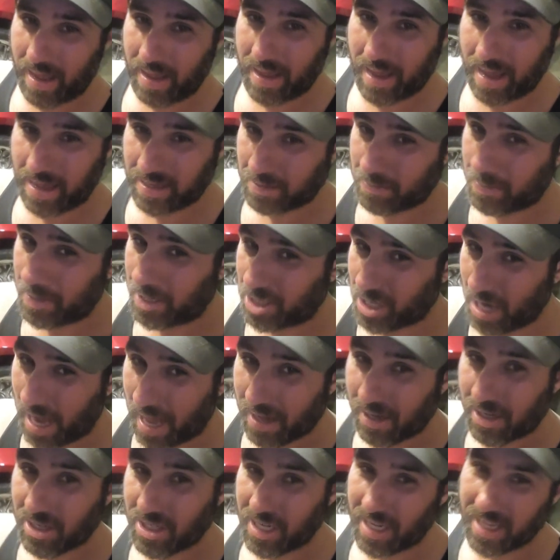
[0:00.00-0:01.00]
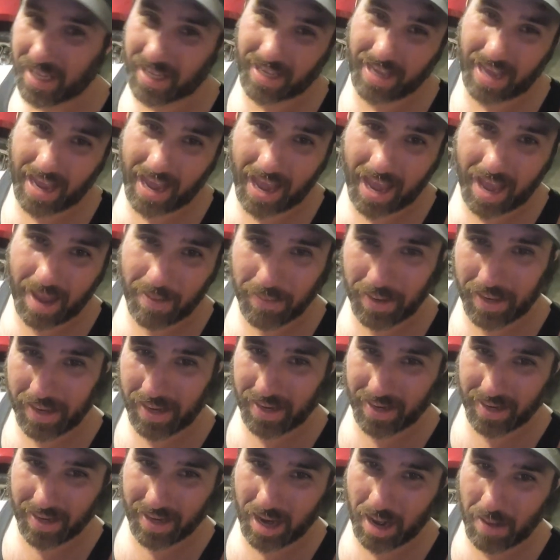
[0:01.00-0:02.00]
has it been challenging? Yeah, I
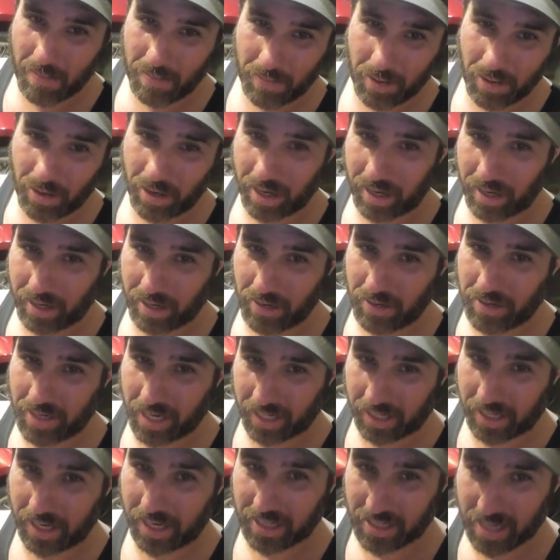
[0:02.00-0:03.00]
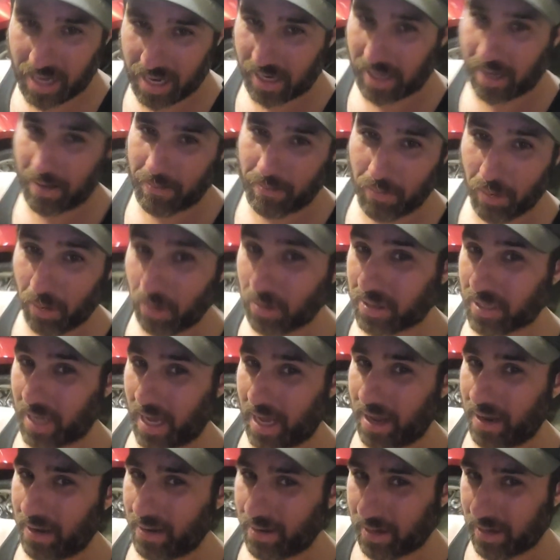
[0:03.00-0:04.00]
mean, you know, I'm learning new techniques how to get bolts
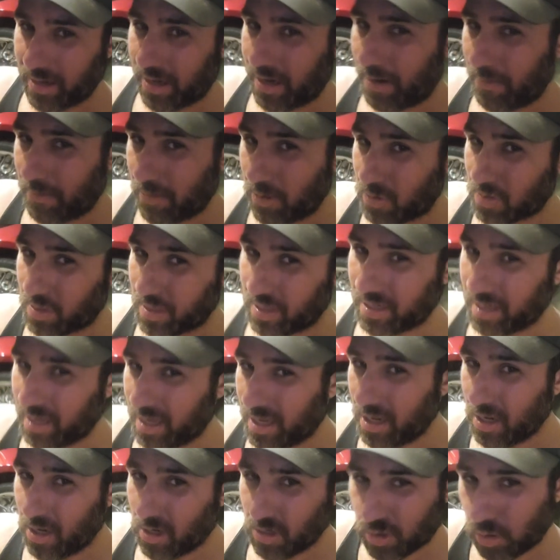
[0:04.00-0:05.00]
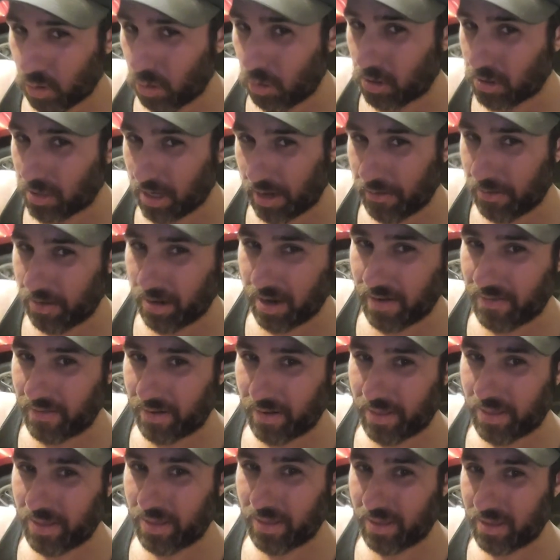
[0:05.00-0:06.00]
out, and you know, I'm using tools I would
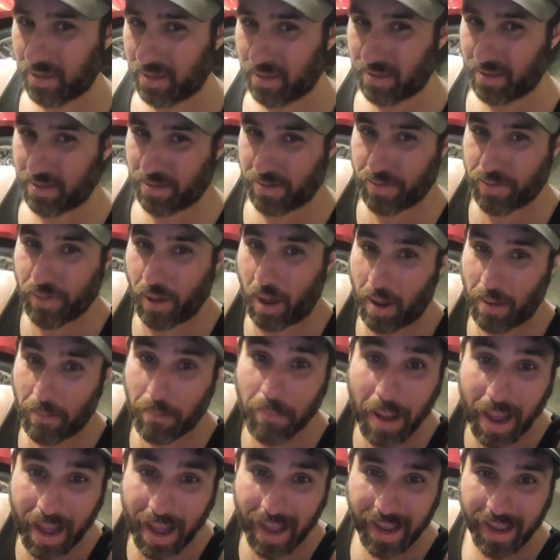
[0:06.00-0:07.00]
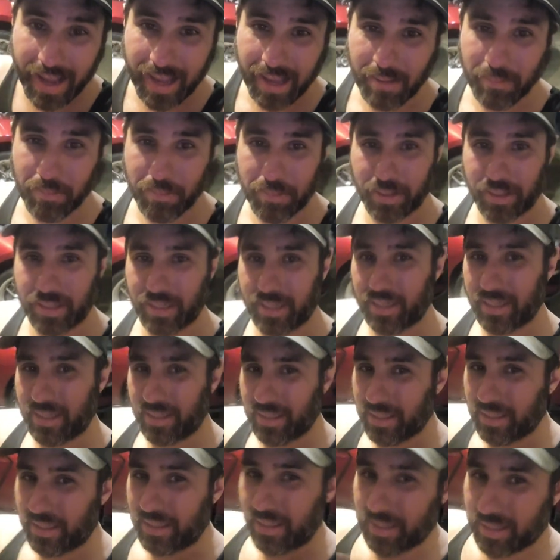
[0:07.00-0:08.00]
never thought buying, but
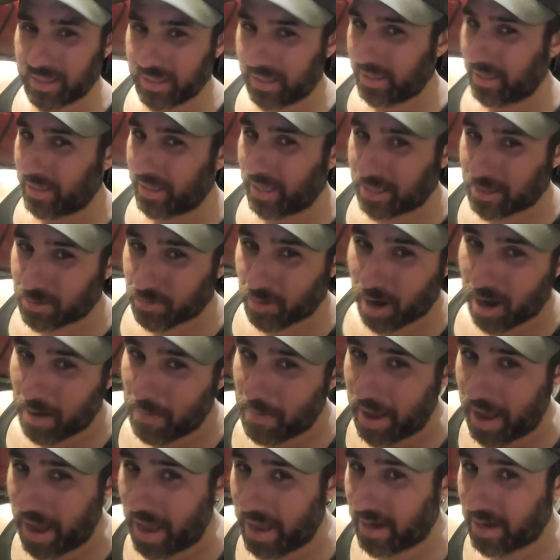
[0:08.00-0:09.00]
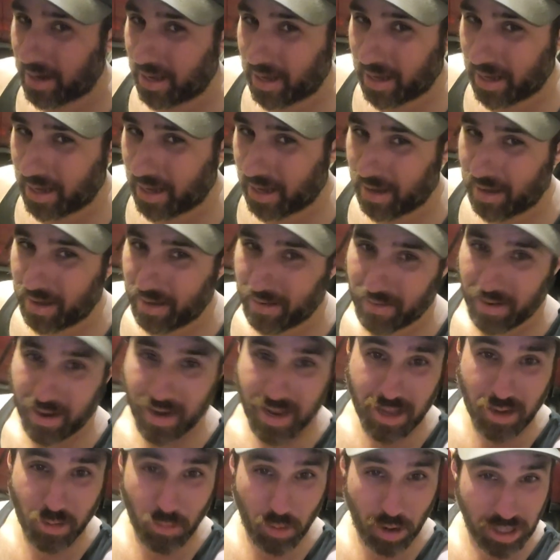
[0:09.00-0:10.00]
that's where I'm at. Uh,
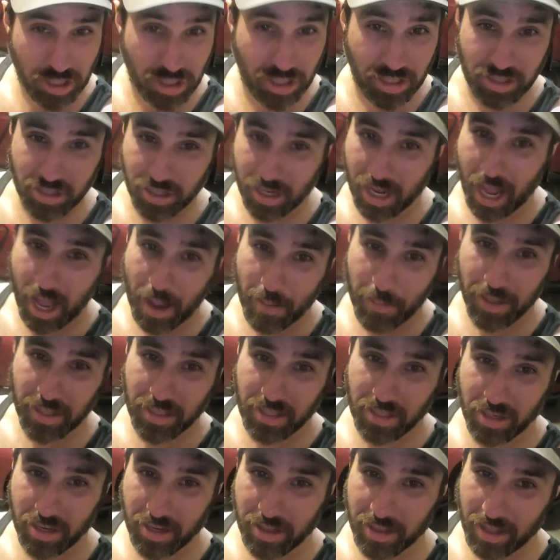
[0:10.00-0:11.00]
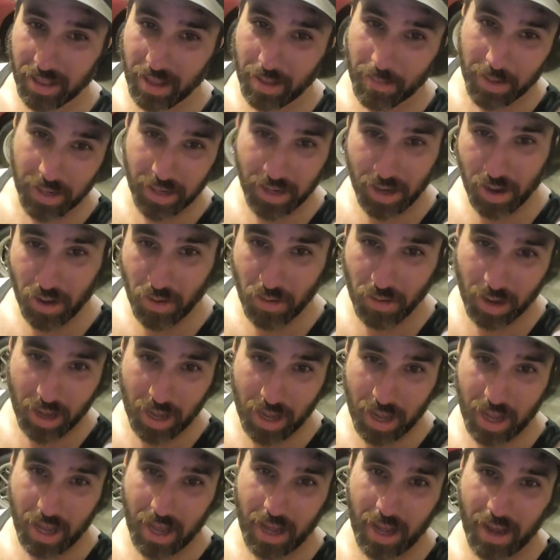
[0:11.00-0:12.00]
any questions or comments or anything, let me know.
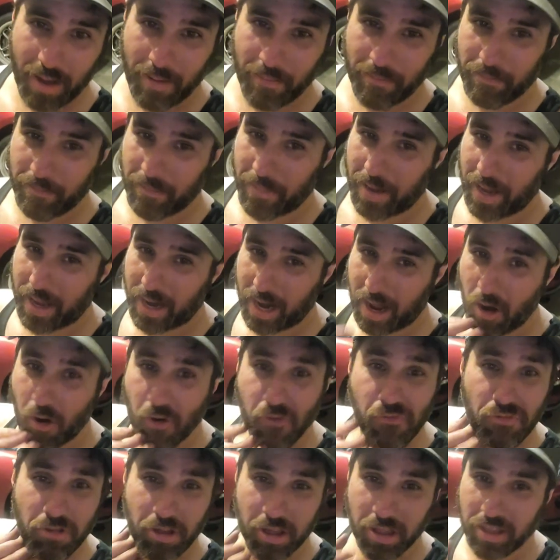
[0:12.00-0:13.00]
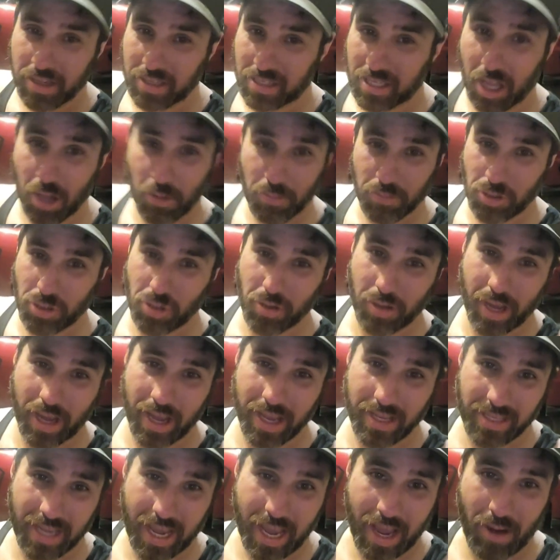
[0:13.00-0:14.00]
Um, and uh, hopefully this helps you
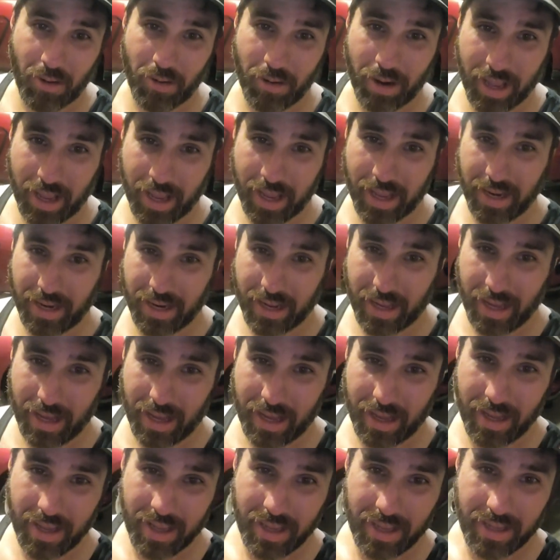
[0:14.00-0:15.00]
guys out and uh,